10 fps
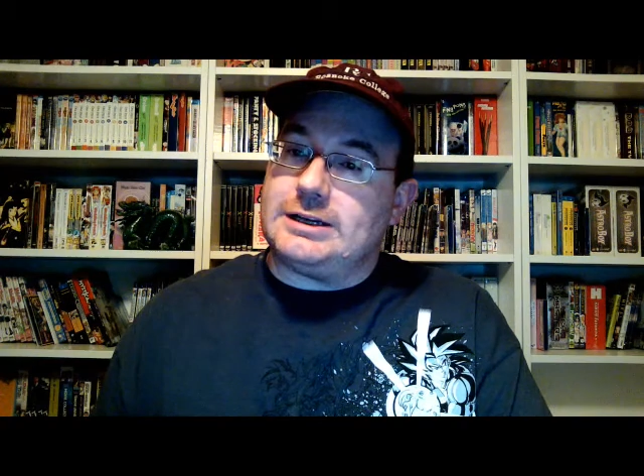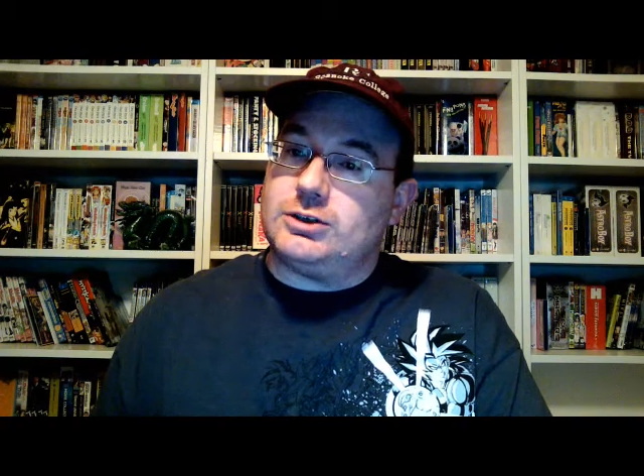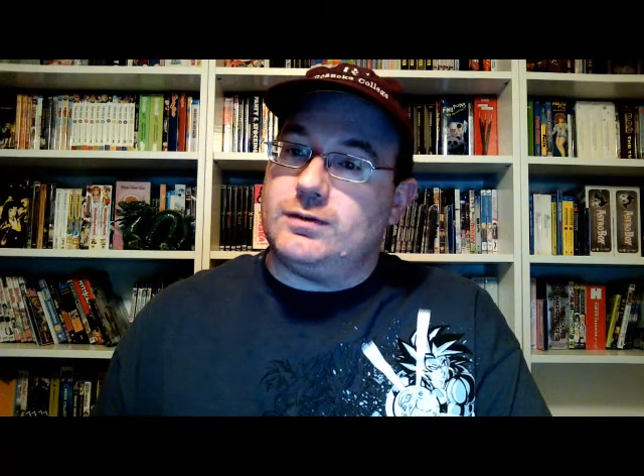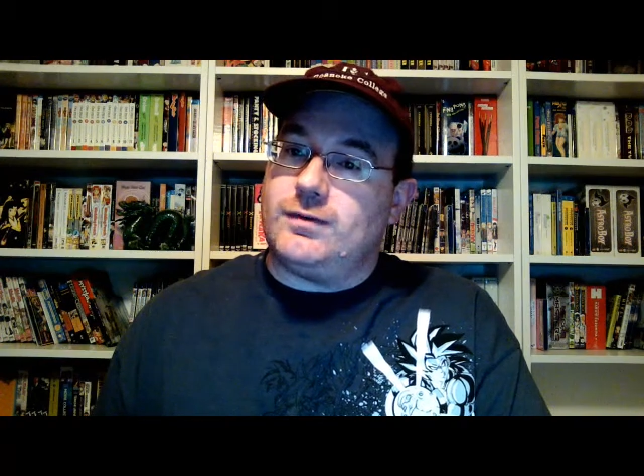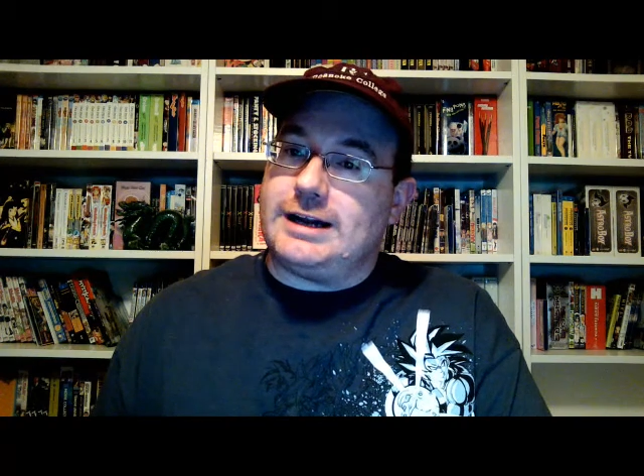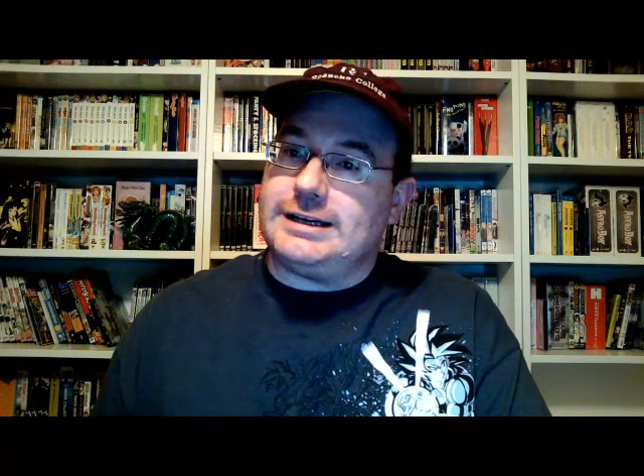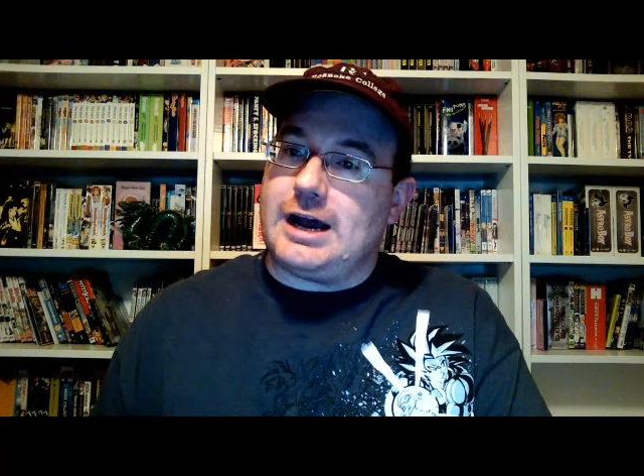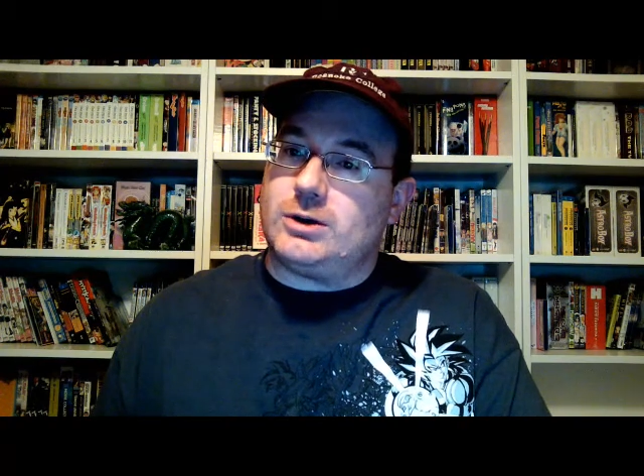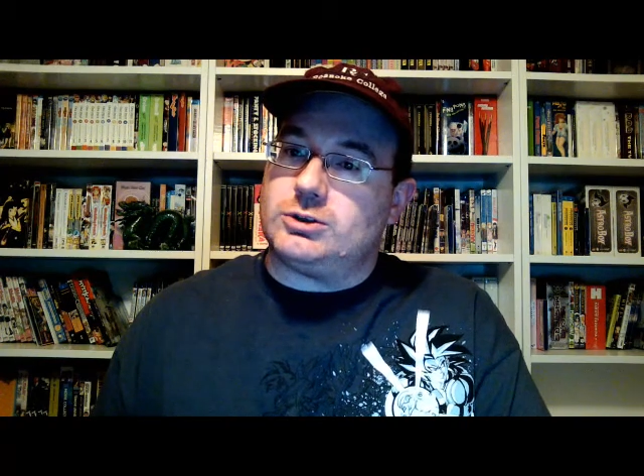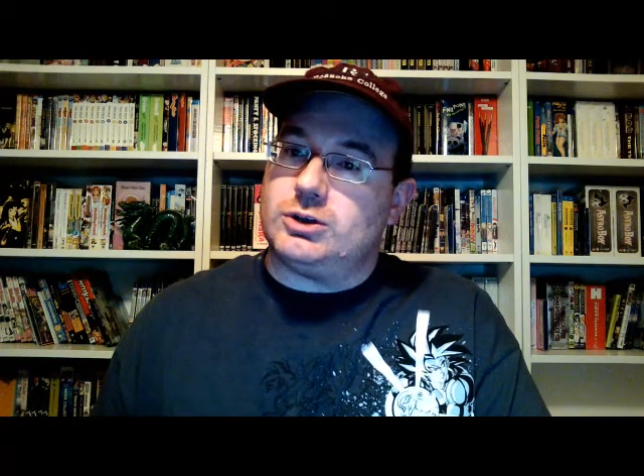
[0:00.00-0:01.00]
to find
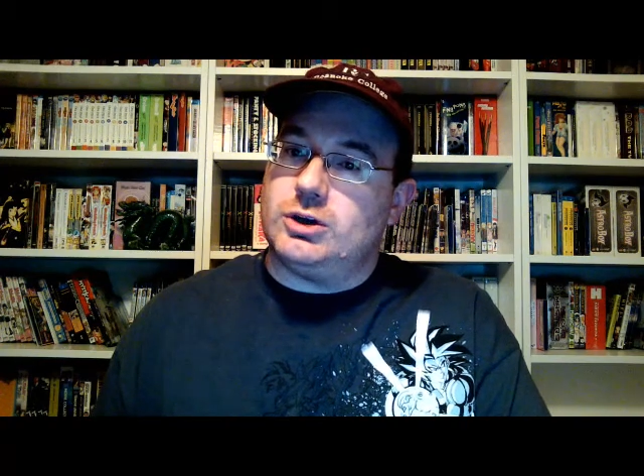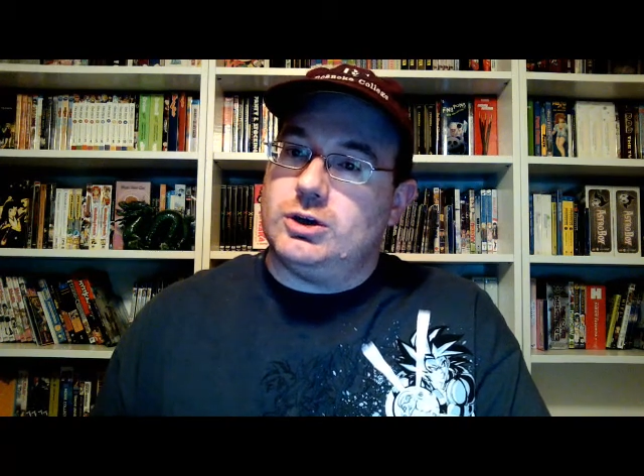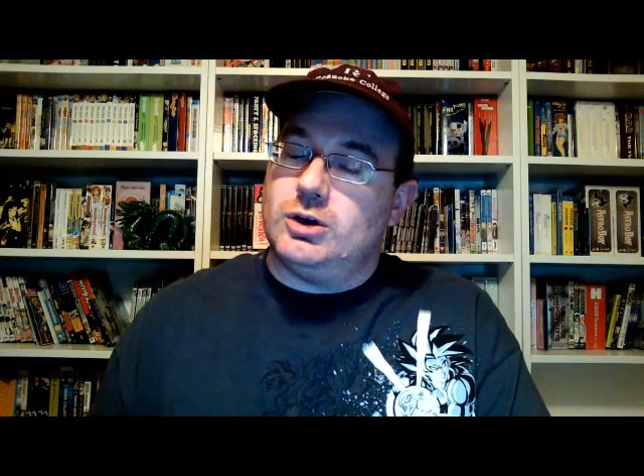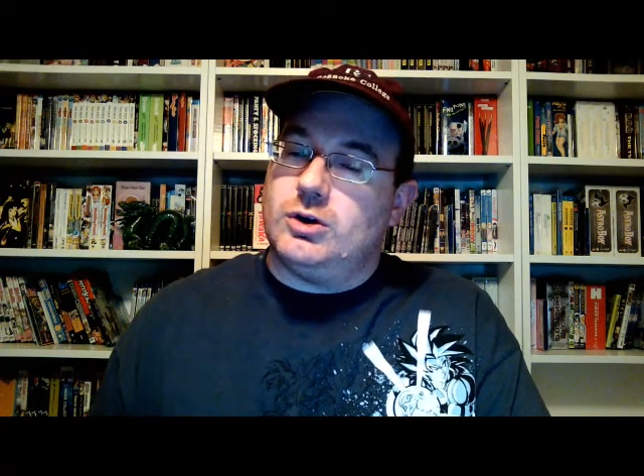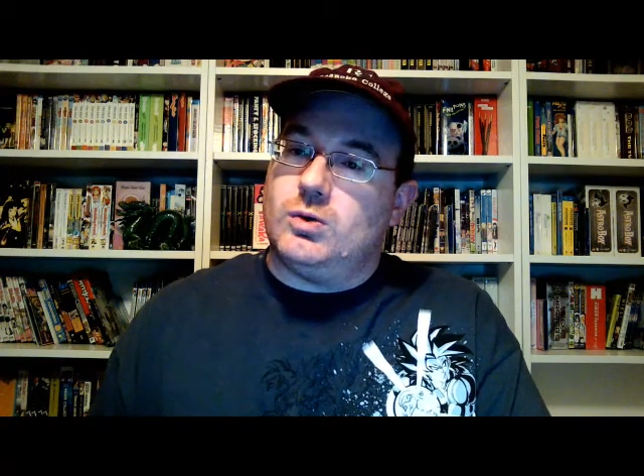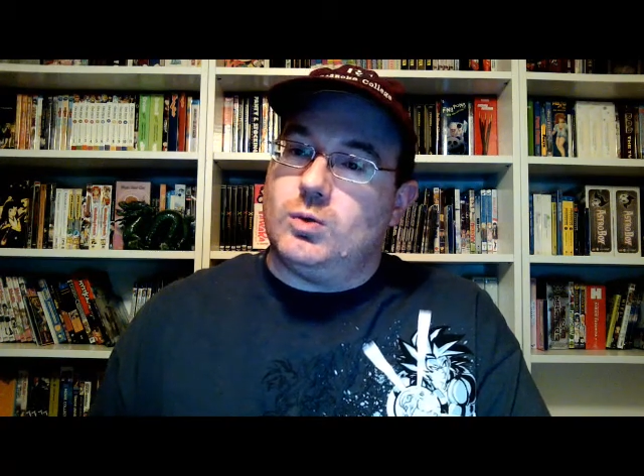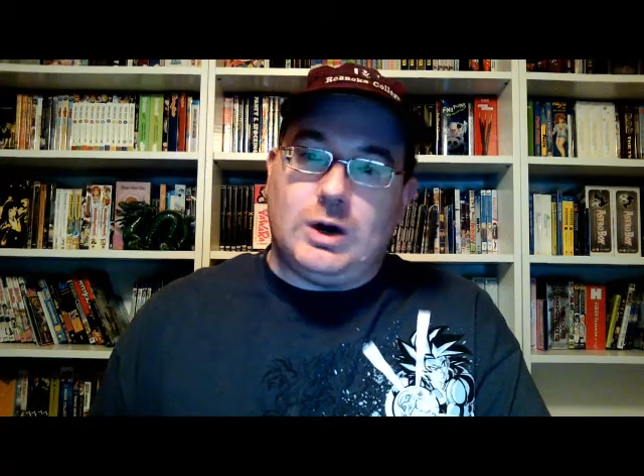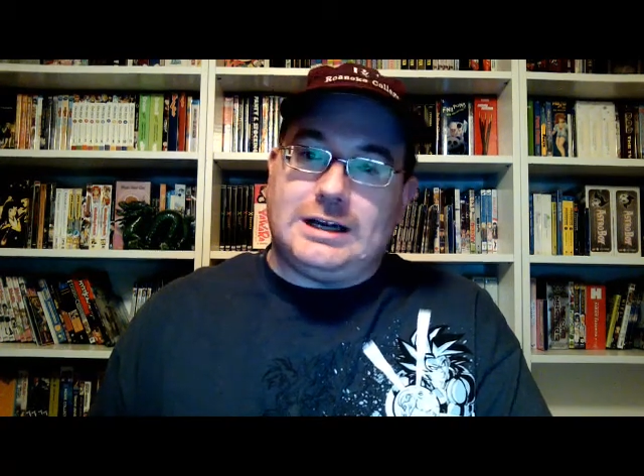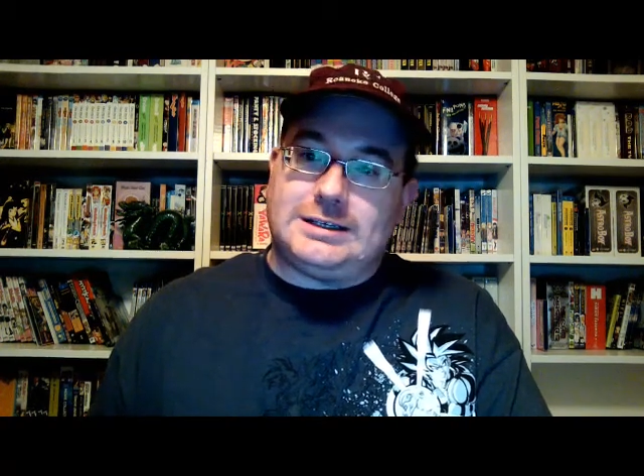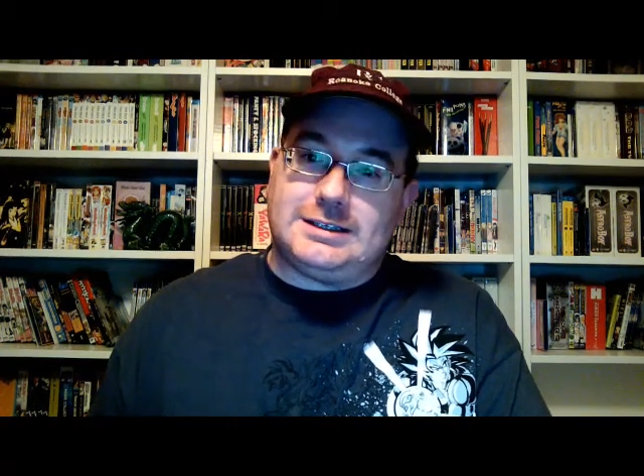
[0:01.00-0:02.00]
out
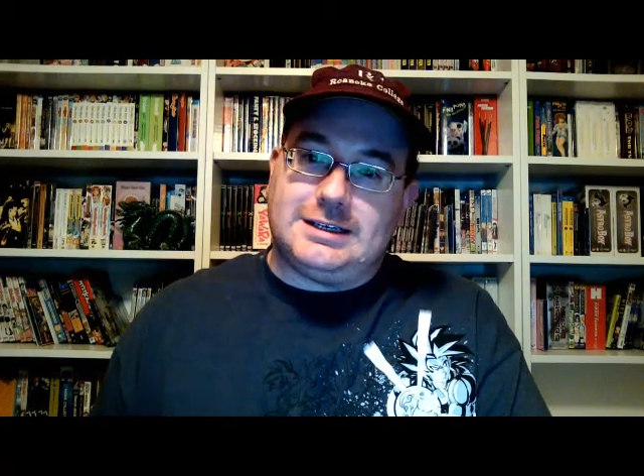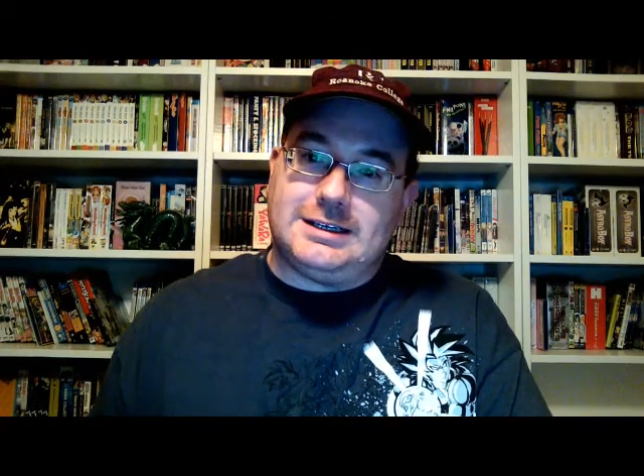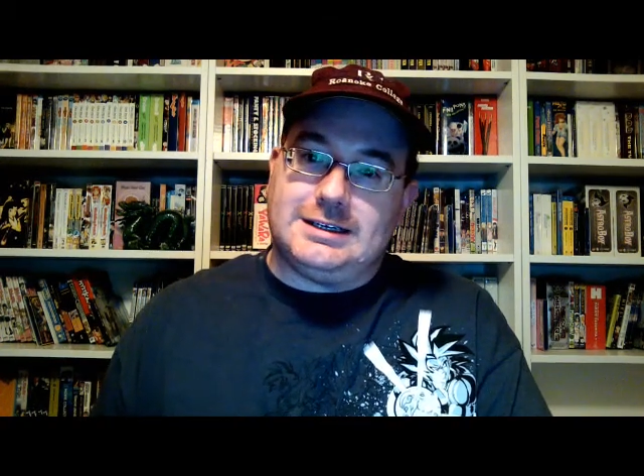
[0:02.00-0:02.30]
what